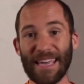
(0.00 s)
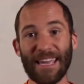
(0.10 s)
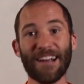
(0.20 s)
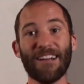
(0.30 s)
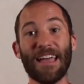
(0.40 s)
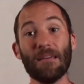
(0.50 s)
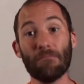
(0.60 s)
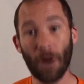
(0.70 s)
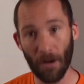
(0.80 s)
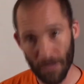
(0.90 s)
here
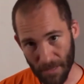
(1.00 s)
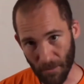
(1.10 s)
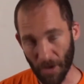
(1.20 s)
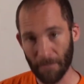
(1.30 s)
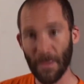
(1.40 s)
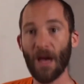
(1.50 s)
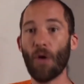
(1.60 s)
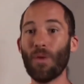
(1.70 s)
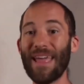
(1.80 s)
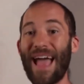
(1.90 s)
in Baltimore,
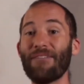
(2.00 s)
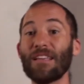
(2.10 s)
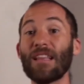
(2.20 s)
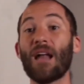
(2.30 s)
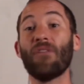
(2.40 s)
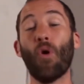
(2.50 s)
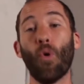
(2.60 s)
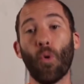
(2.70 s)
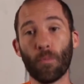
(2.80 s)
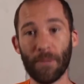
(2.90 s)
we have a lot of
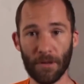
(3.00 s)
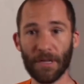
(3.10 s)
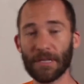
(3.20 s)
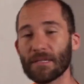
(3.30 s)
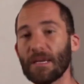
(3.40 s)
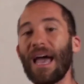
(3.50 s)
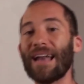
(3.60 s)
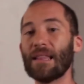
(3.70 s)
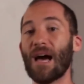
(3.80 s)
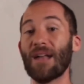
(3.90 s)
old buildings.
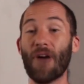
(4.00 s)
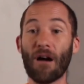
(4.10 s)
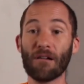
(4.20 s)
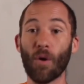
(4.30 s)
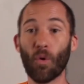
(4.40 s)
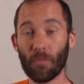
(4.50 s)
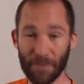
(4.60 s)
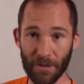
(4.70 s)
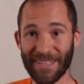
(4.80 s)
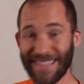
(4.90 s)
And a lot of our
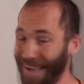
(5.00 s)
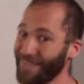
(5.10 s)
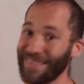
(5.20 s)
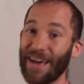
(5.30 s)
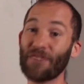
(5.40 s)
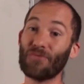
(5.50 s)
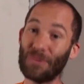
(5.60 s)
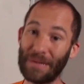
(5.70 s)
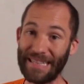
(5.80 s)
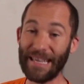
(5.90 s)
old buildings have a lot of
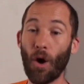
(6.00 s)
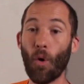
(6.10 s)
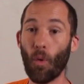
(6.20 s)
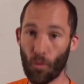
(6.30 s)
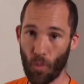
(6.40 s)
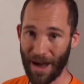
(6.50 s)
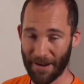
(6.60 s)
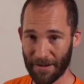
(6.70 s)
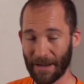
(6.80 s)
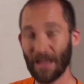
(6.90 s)
really old
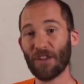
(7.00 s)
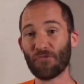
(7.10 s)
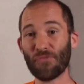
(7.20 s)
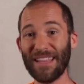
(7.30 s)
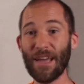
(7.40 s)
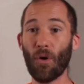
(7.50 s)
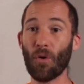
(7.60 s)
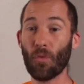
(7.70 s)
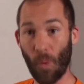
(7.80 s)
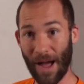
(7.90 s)
wiring. Really
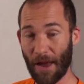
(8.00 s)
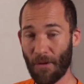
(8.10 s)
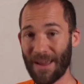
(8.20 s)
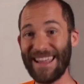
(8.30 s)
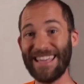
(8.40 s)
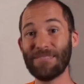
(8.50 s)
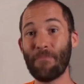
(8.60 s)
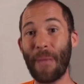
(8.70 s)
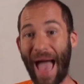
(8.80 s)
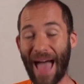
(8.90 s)
old wiring is
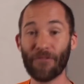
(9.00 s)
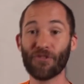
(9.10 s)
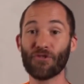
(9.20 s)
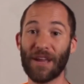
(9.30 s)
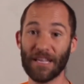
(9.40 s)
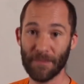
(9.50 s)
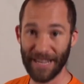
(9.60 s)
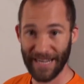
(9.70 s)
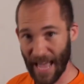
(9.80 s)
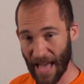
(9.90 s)
bad for
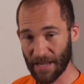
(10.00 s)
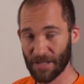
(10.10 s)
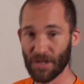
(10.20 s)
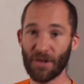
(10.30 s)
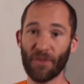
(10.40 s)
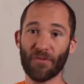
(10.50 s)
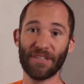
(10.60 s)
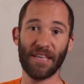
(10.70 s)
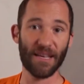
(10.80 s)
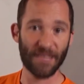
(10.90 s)
transmitting data, so for
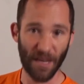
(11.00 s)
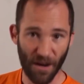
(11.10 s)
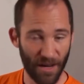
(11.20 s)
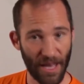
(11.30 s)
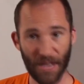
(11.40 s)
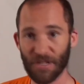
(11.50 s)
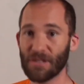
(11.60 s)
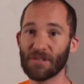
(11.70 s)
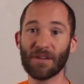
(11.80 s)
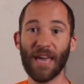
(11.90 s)
DSL
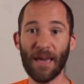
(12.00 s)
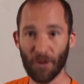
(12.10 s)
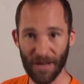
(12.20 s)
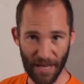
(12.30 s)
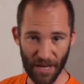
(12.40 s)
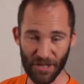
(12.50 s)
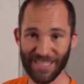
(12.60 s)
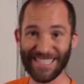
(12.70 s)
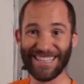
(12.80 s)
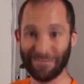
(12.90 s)
connections or cable
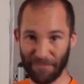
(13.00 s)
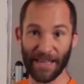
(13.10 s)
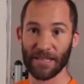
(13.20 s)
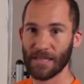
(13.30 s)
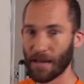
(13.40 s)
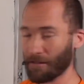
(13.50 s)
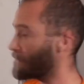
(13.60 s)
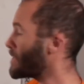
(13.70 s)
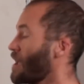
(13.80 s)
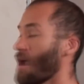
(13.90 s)
connections,
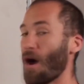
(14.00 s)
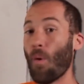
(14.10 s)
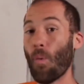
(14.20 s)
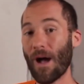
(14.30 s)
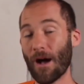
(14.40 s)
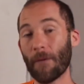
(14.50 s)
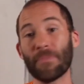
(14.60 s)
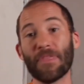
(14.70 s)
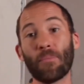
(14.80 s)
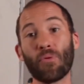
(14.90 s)
etc.
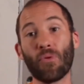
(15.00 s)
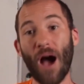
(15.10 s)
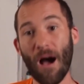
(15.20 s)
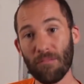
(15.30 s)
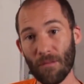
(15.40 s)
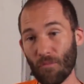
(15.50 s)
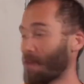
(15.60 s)
Well, the problem